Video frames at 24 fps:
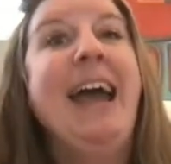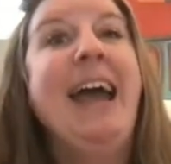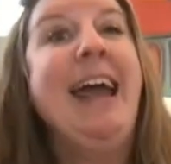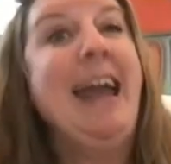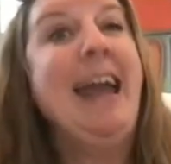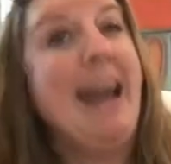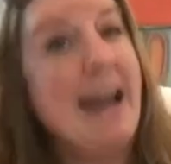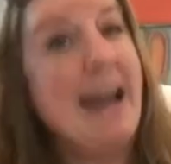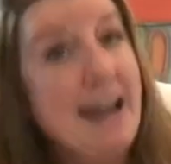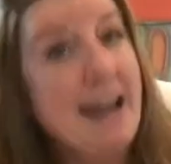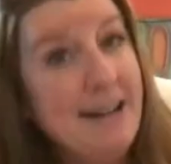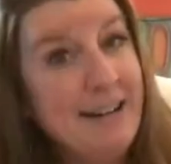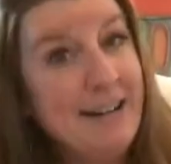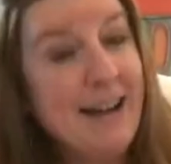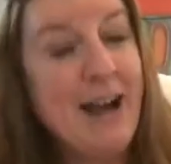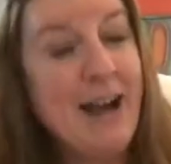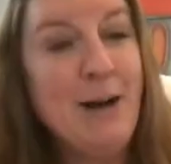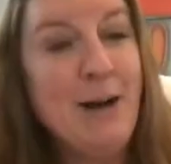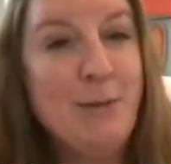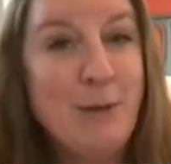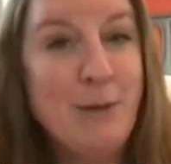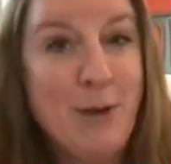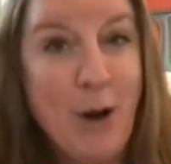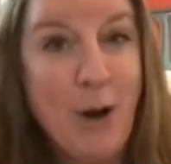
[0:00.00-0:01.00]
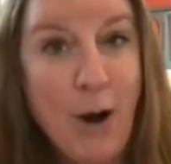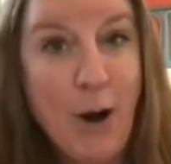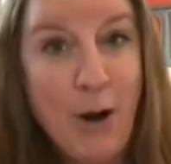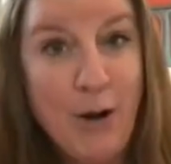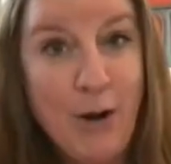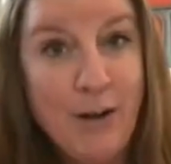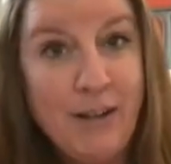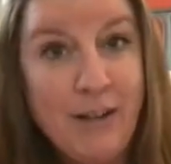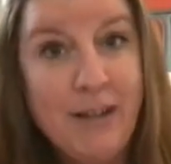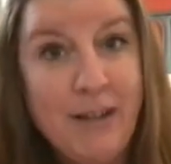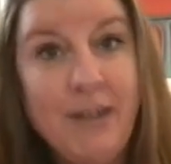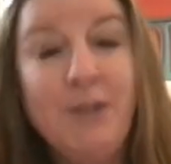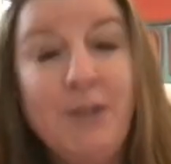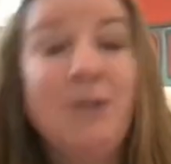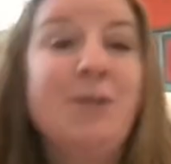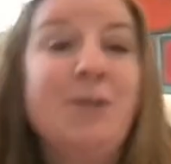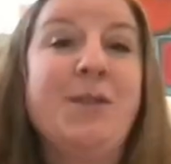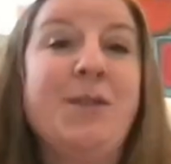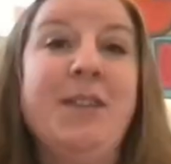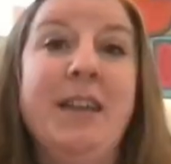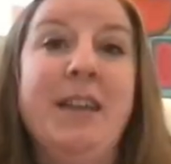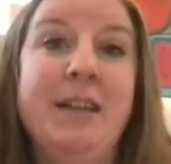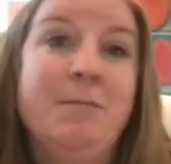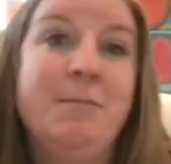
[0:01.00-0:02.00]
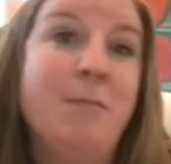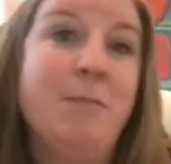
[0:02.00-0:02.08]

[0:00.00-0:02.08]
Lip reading: And I would argue that